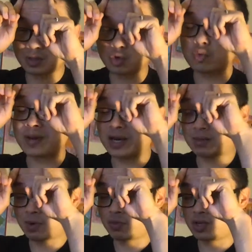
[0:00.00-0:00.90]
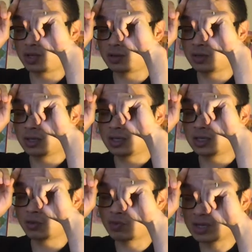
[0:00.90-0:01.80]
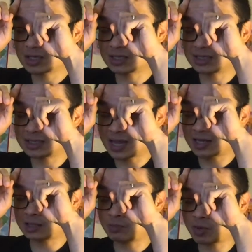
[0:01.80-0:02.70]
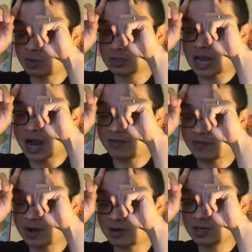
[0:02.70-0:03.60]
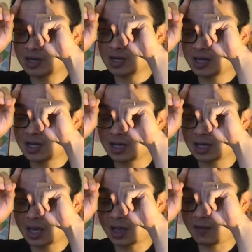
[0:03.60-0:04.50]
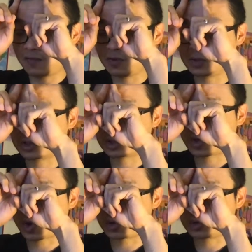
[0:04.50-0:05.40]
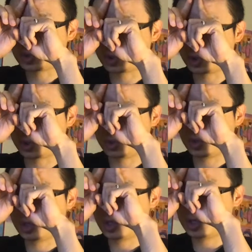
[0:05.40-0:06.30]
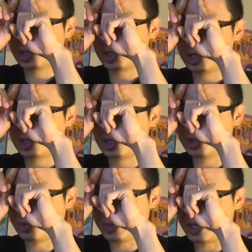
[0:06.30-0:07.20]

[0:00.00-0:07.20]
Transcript: gallbladder meridian. The reasons that is because I found if you just go to UB,